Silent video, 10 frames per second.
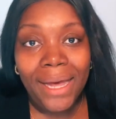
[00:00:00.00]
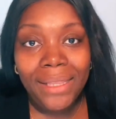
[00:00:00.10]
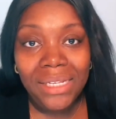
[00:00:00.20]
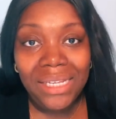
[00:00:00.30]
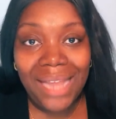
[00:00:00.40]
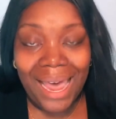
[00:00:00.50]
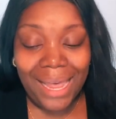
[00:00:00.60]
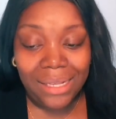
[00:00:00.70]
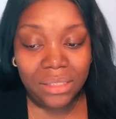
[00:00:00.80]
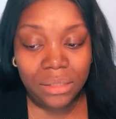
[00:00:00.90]
Other than
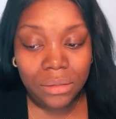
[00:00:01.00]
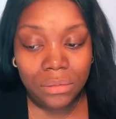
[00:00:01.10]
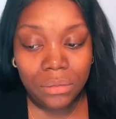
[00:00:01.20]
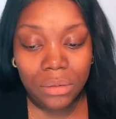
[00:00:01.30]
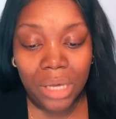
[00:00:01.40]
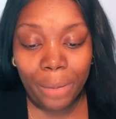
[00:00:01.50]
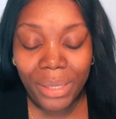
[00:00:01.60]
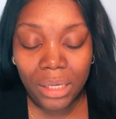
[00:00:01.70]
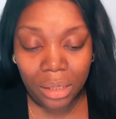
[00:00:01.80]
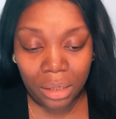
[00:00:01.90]
that, y'all
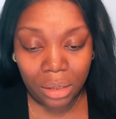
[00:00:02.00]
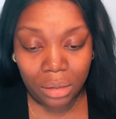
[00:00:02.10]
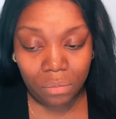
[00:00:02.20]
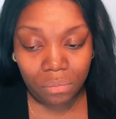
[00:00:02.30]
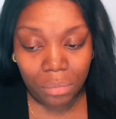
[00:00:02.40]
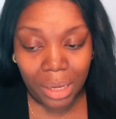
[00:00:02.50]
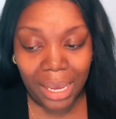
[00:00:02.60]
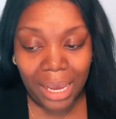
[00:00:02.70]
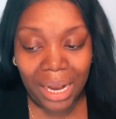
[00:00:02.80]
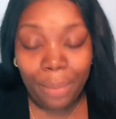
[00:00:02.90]
be good.
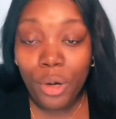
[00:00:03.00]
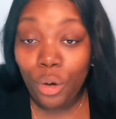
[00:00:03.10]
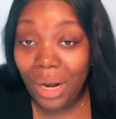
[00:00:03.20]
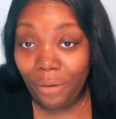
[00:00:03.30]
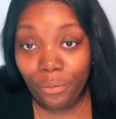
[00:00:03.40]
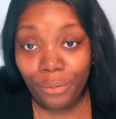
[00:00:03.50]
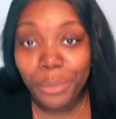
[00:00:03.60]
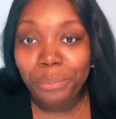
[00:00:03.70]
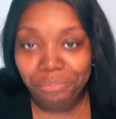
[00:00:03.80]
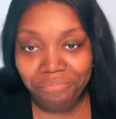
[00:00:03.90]
And I'm going to go now for
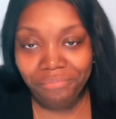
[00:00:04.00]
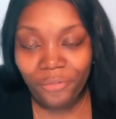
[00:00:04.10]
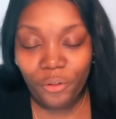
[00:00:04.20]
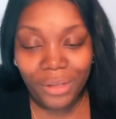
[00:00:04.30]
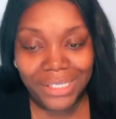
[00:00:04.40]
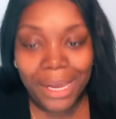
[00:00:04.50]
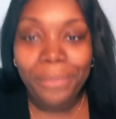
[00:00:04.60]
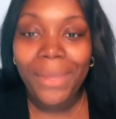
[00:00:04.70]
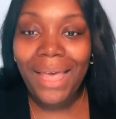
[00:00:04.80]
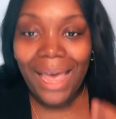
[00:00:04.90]
real this
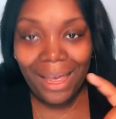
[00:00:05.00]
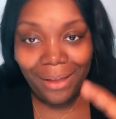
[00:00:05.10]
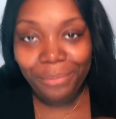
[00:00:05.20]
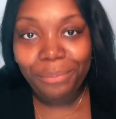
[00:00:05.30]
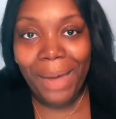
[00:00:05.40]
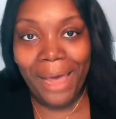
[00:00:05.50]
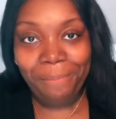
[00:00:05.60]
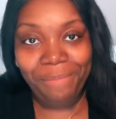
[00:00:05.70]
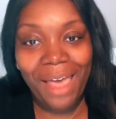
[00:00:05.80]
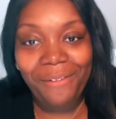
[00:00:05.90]
time. Bye.
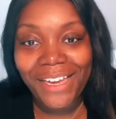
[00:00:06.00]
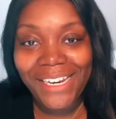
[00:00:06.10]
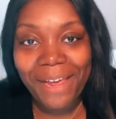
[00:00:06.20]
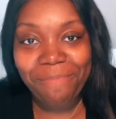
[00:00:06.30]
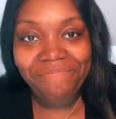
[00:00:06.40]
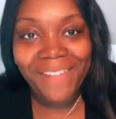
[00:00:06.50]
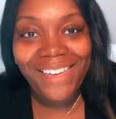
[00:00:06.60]
Have a good day.